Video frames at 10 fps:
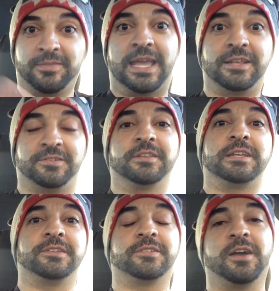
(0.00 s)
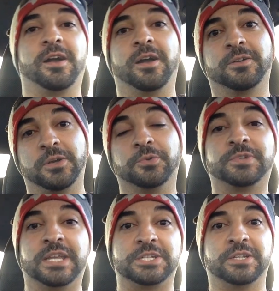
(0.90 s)
thanks to these
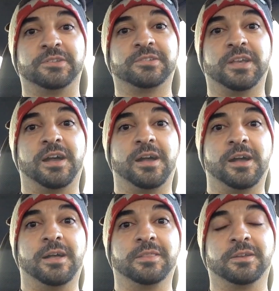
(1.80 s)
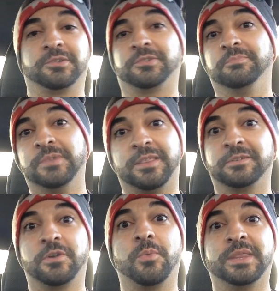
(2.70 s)
ghost kitchens, there's
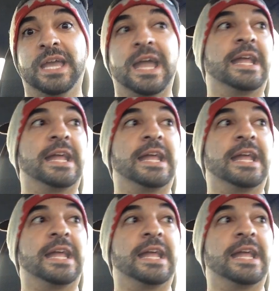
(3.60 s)
nothing wrong with that.